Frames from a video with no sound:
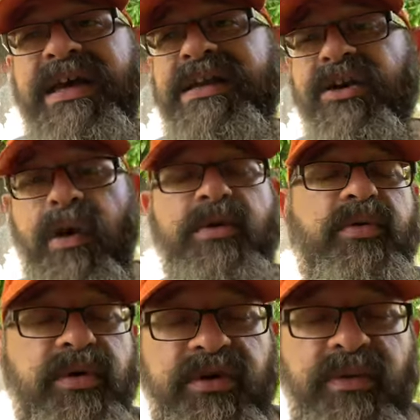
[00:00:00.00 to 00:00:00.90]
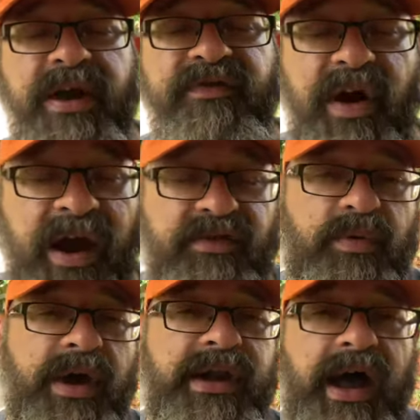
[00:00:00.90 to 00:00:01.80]
Nicaragua really right for
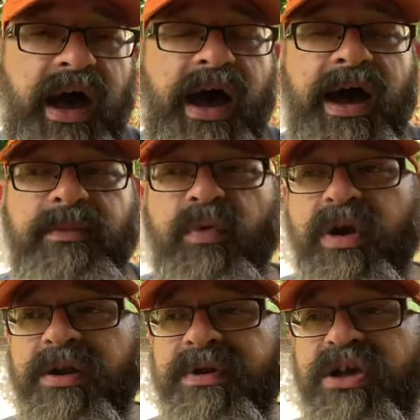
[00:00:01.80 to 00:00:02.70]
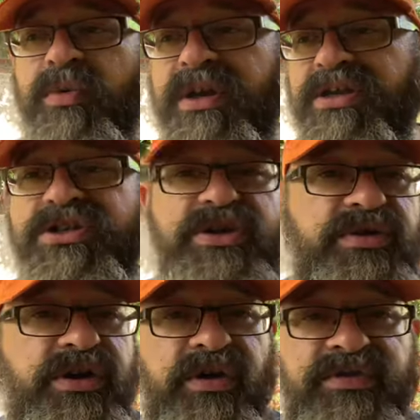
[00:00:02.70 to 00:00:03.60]
everyone? We're going to be going into,
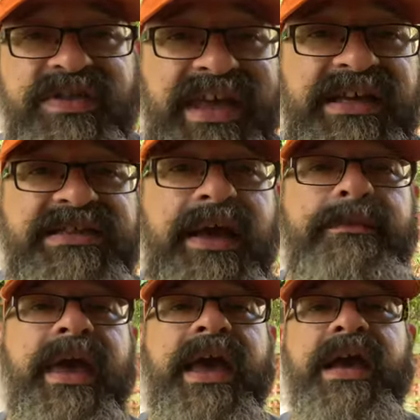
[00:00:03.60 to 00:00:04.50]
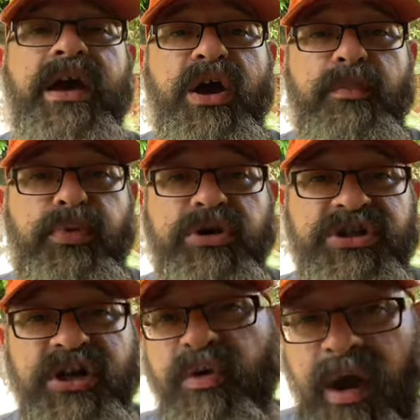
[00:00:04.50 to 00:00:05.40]
you know, things that may push
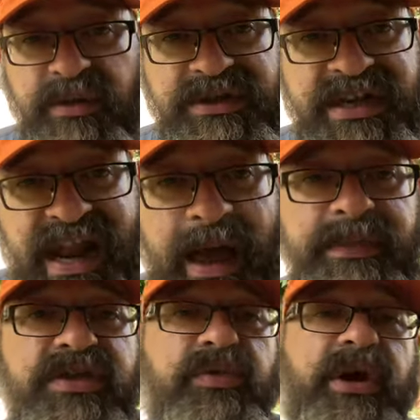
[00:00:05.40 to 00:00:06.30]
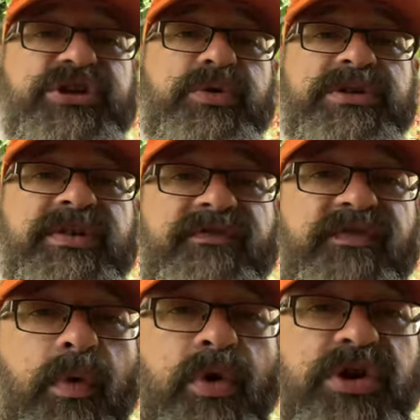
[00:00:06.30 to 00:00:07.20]
Nicaragua to not be the right choice
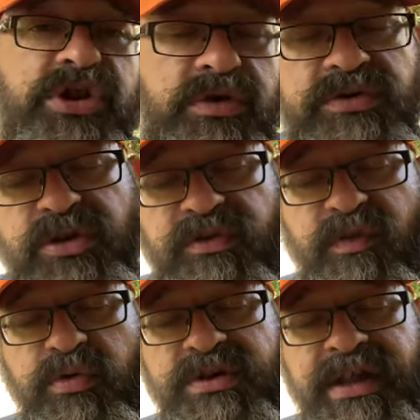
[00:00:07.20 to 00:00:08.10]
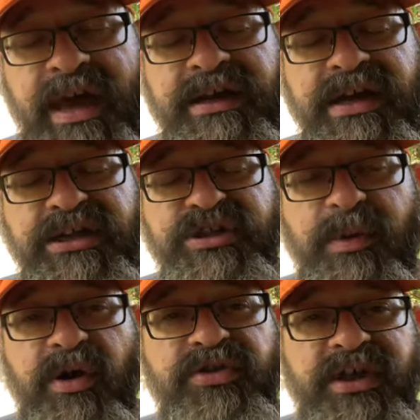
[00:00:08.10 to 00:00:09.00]
for you. So look forward to that
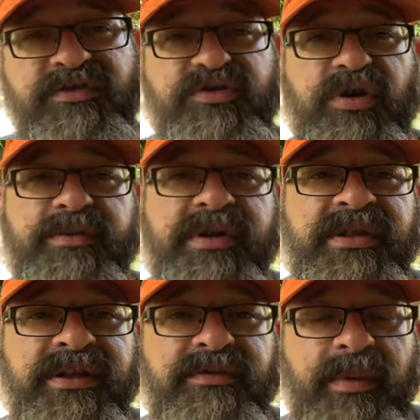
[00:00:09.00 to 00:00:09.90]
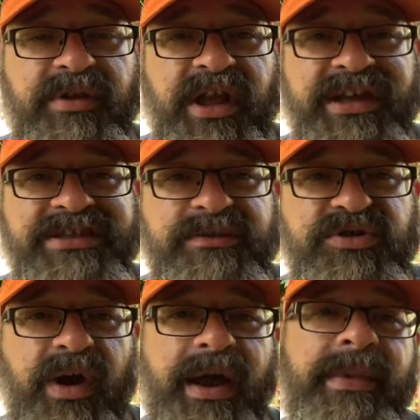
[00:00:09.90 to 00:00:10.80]
tomorrow. Thanks for joining me. Remember to like and
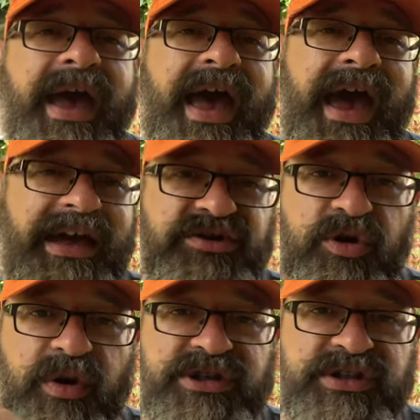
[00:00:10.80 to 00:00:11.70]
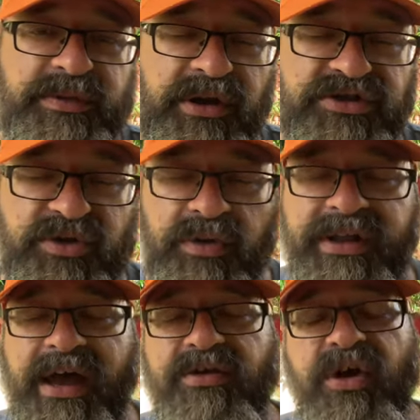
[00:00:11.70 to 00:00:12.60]
subscribe. Ask your questions below. Scroll
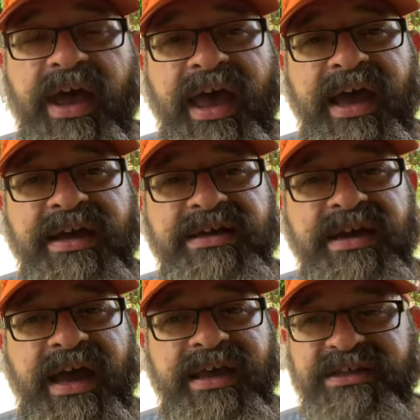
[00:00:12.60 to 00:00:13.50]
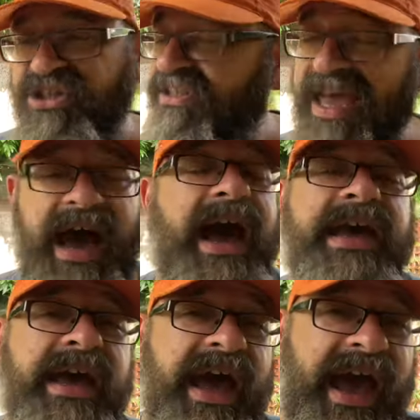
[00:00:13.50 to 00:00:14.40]
down and just say hi.
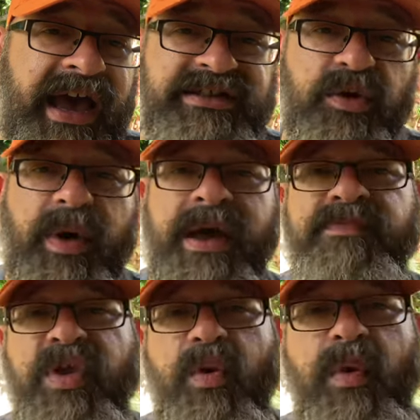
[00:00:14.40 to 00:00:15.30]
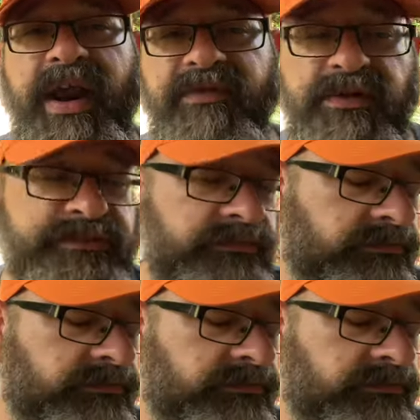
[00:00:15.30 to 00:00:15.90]
Ask away. Whatever.